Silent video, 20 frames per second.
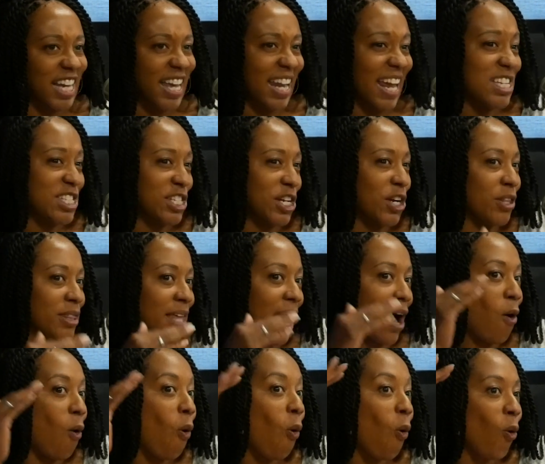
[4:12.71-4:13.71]
I share
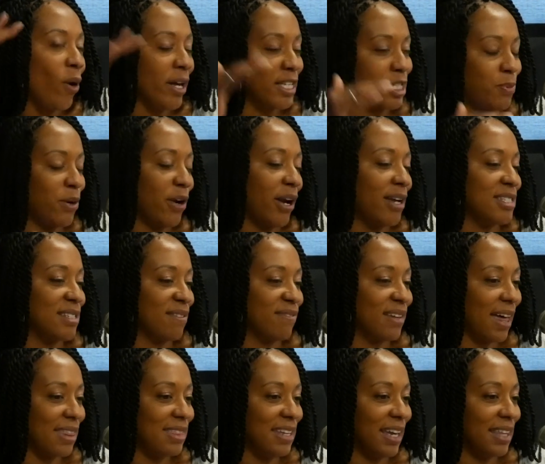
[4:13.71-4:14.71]
that whole experience of
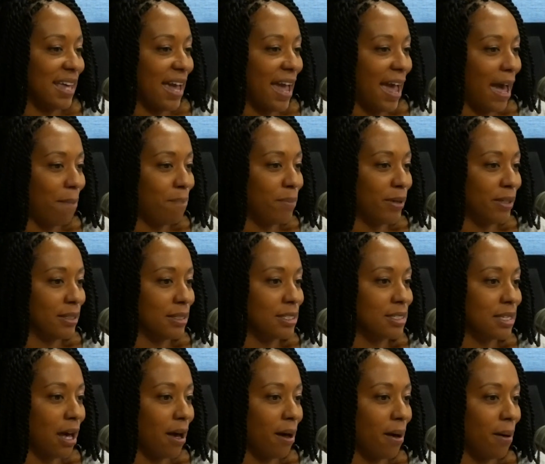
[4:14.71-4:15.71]
that thing that
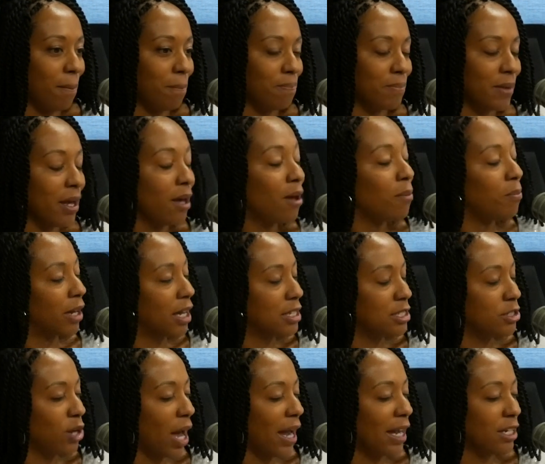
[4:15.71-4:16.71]
happens?
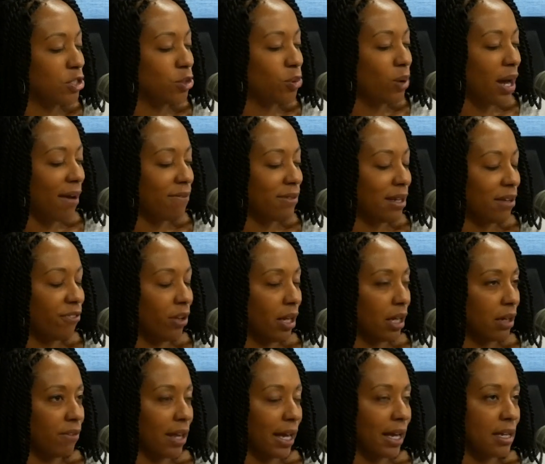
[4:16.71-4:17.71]
Because I do have that
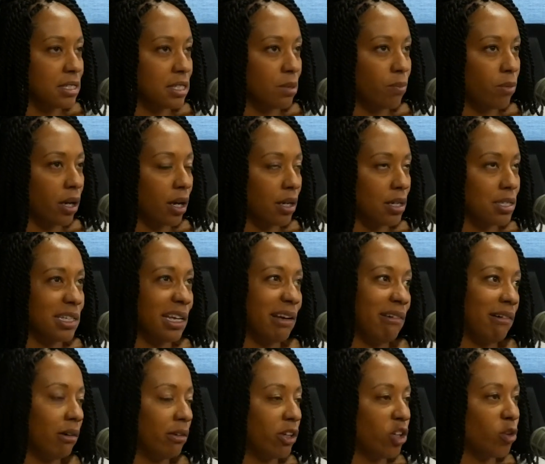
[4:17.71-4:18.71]
feeling of is someone going to say,
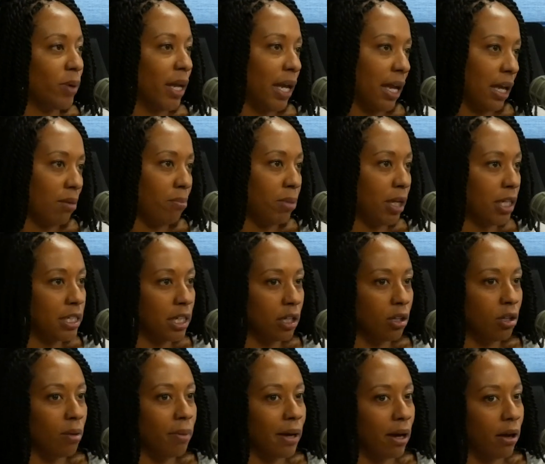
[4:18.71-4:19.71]
oh, you're making a big
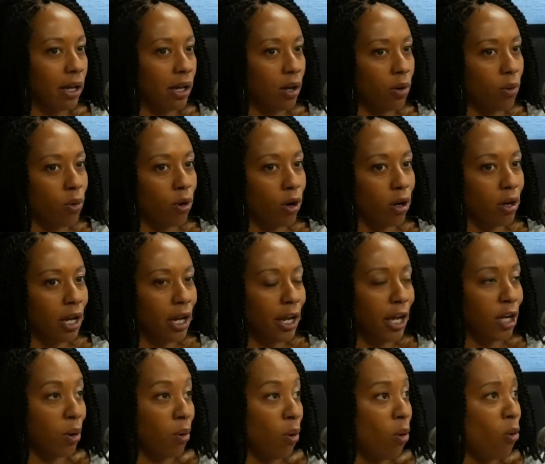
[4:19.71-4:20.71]
deal about it, or,
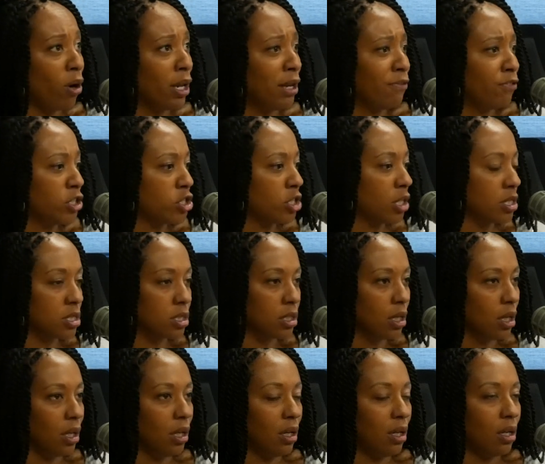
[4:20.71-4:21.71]
or even just,
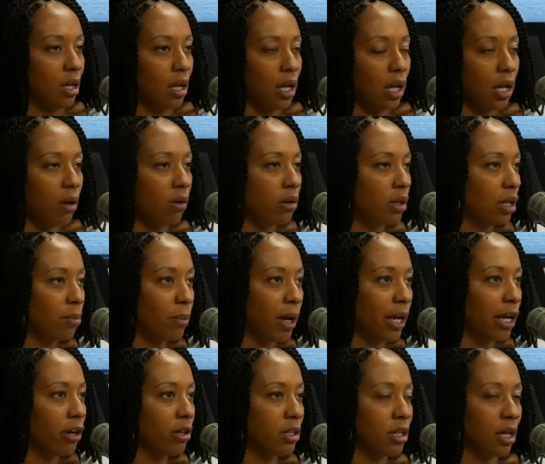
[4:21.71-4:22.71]
I want to get my
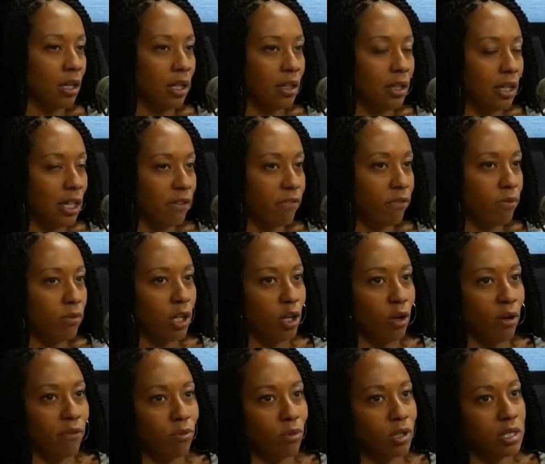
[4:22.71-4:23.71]
hair done. And then,
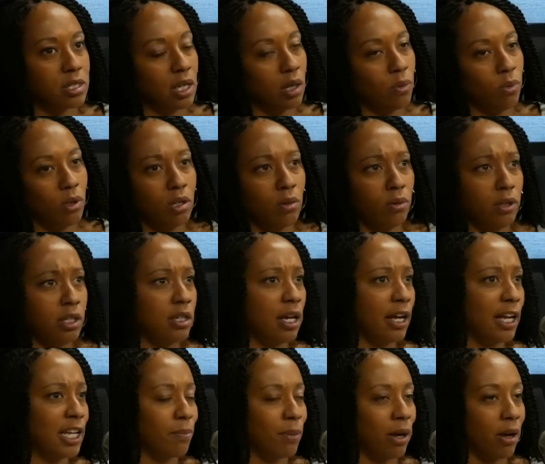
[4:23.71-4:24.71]
everyone's like, well, what are you
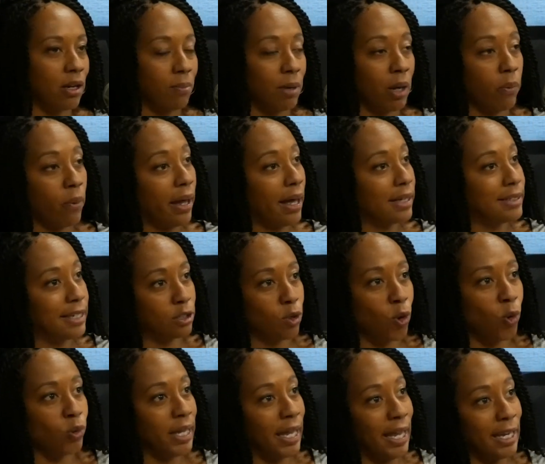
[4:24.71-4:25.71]
talking about? And I'm like, well, I got to take the
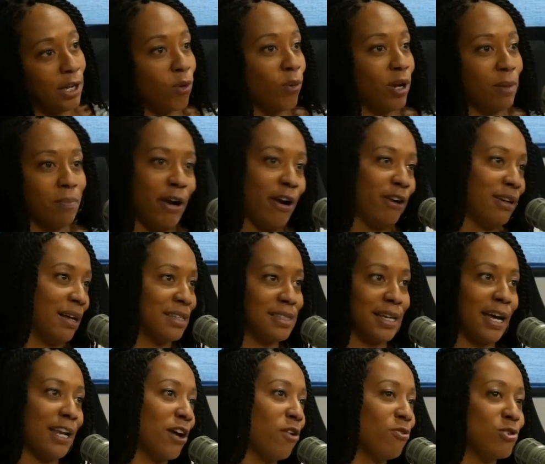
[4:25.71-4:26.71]
whole day to go get my hair done because
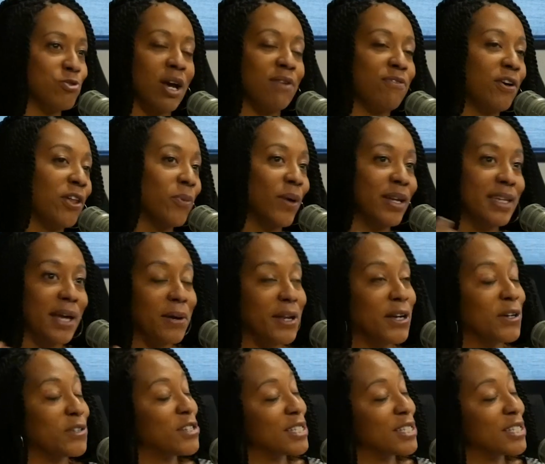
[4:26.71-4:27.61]
I got to go drive all the way down here.